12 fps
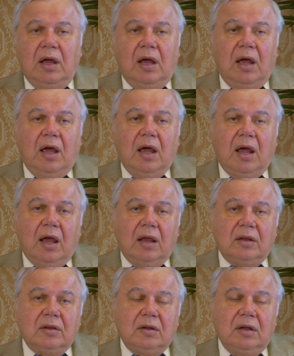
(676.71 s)

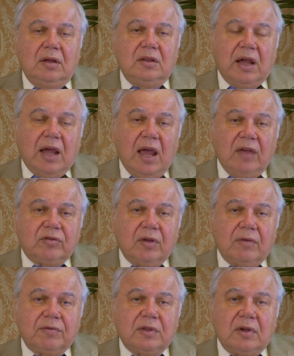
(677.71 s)
And in the case of